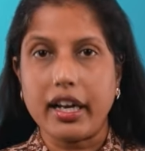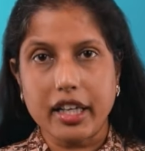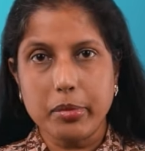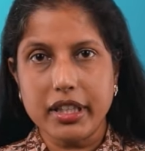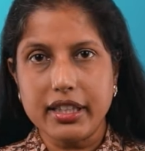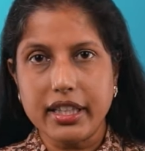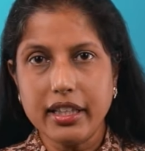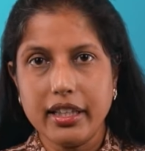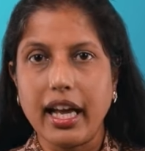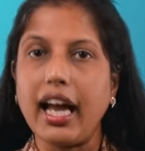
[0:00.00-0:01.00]
aage
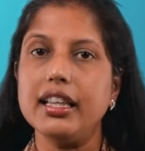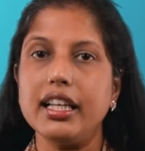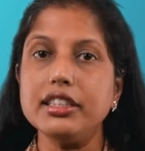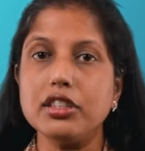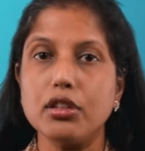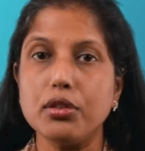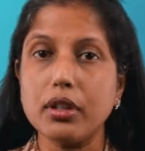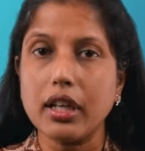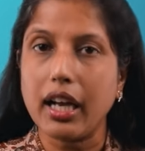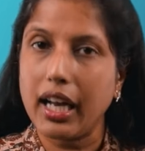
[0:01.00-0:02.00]
badhte and let's
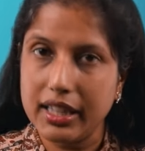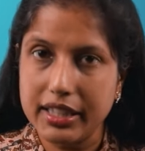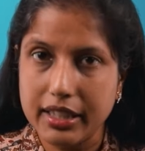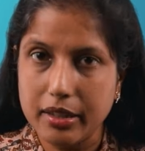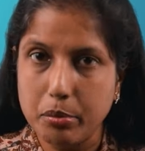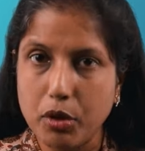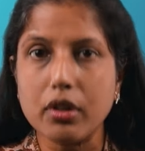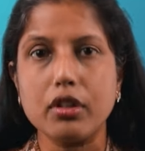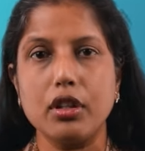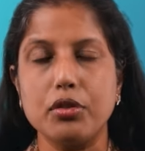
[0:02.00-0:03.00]
look a little
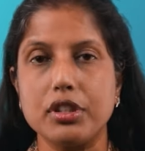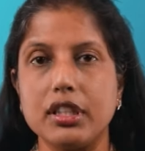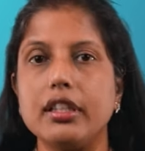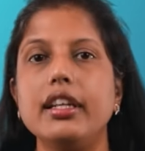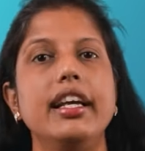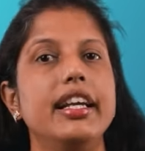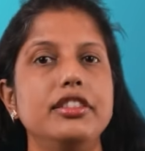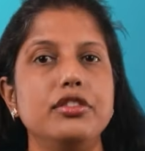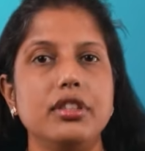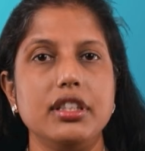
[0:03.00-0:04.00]
more closer
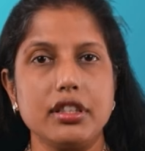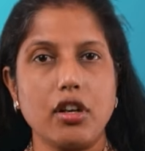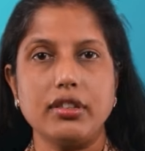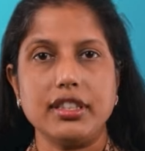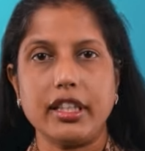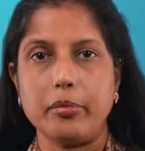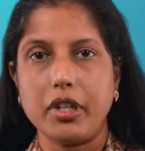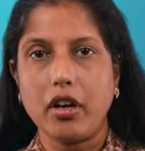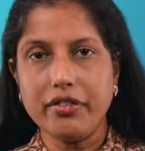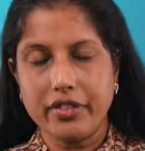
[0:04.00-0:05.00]
into this
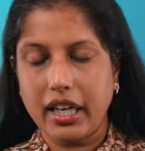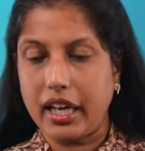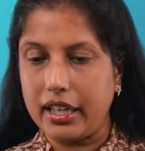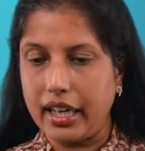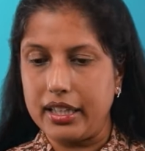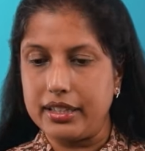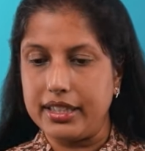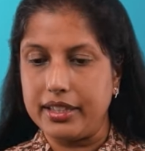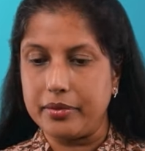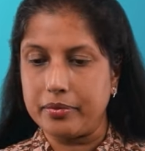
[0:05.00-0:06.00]
concept of
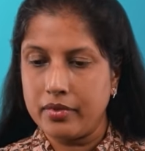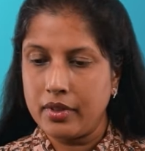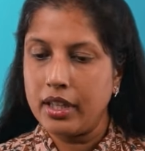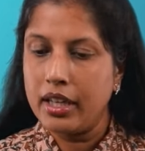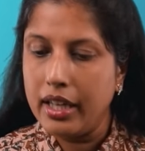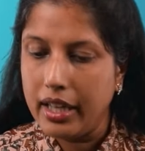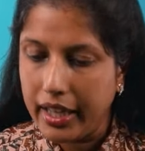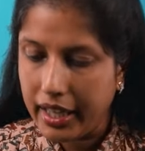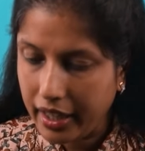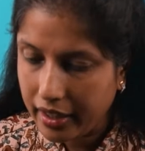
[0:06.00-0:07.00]
chirality.
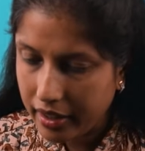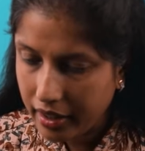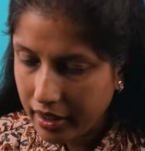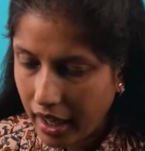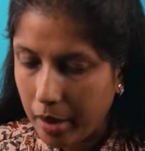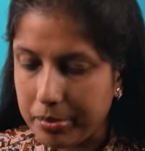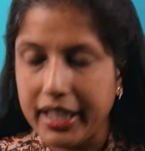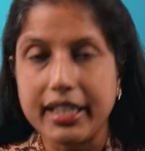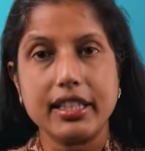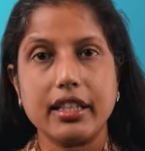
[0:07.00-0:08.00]
Here aap
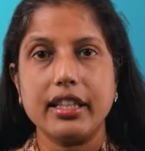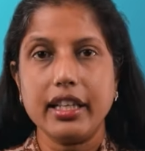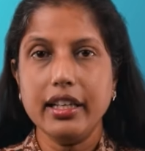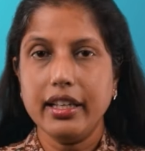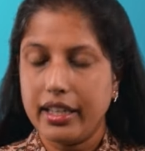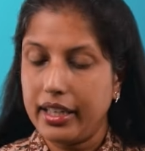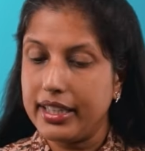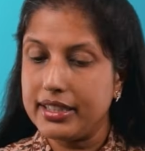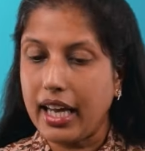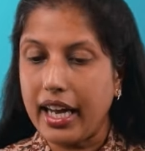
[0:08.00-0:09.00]
dekh sakte,
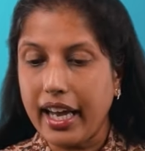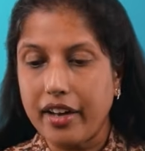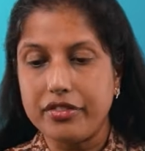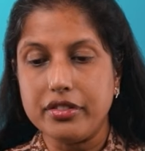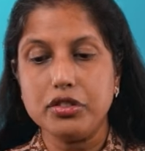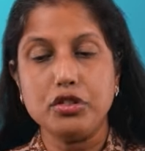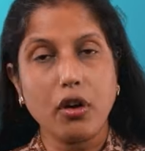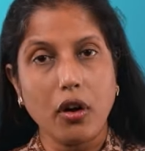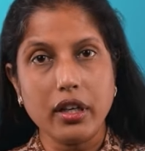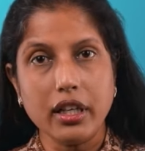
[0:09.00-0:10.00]
is I have
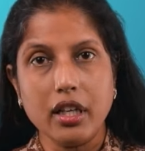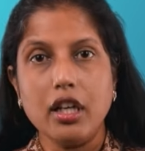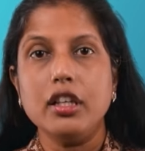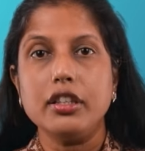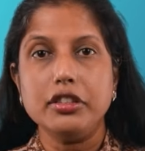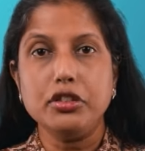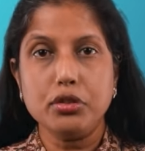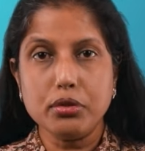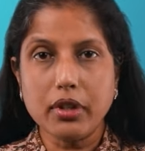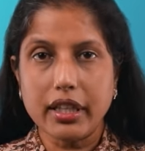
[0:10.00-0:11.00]
drawn the
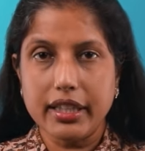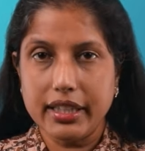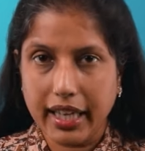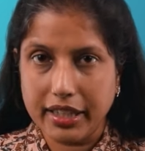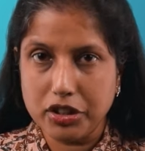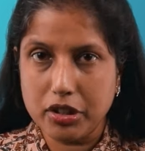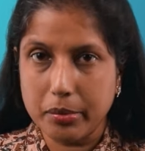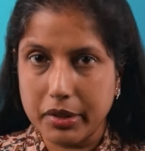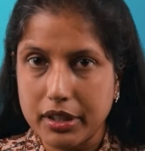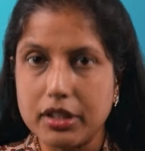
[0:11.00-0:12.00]
two
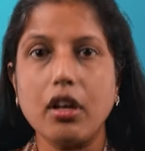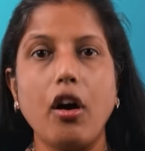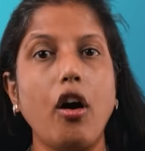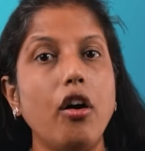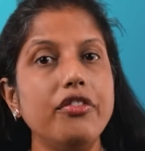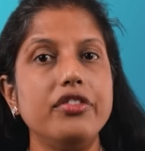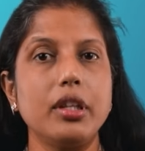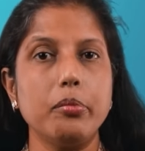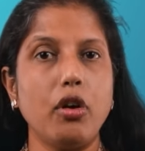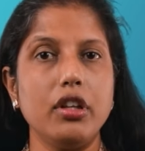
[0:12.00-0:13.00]
enantiomers of
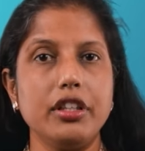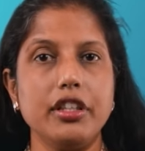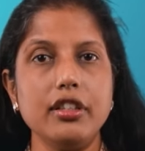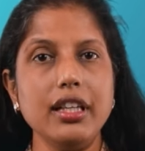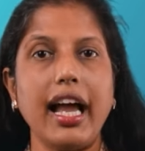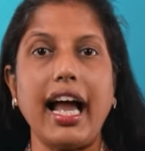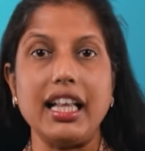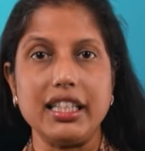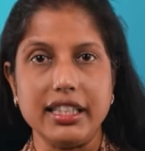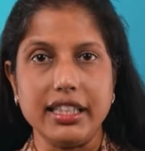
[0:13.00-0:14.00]
the molecule
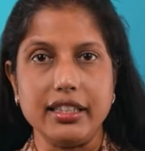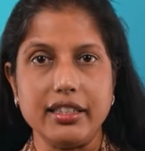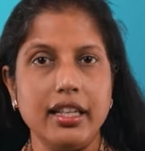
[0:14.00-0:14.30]
alanine.